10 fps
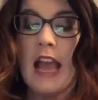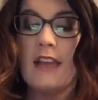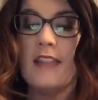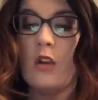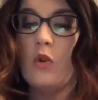
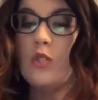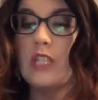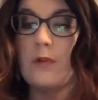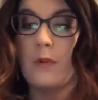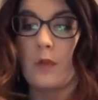and the old
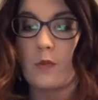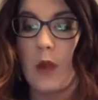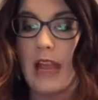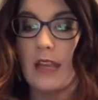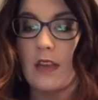sheep was
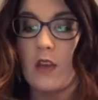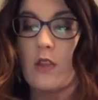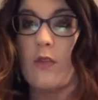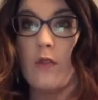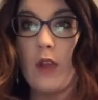right.
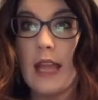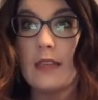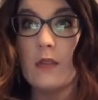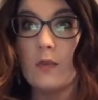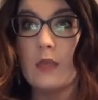The
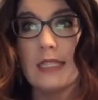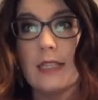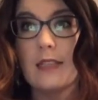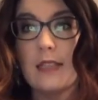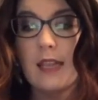friend was
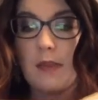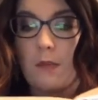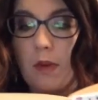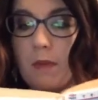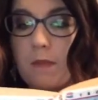still asleep.